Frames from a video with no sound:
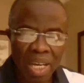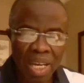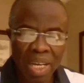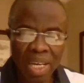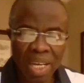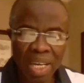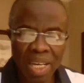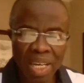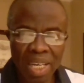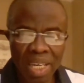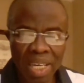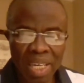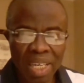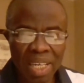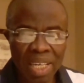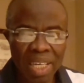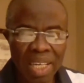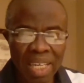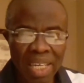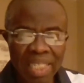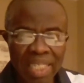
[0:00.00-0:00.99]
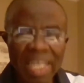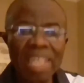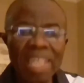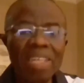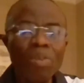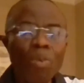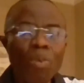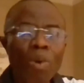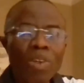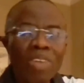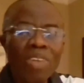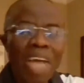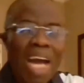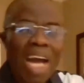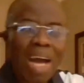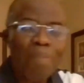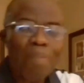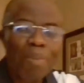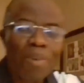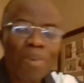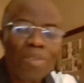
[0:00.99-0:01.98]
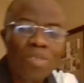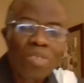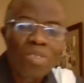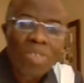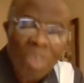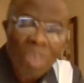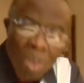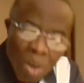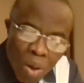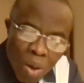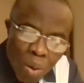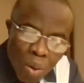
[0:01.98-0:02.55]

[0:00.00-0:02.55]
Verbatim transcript: Uh, and then what happens,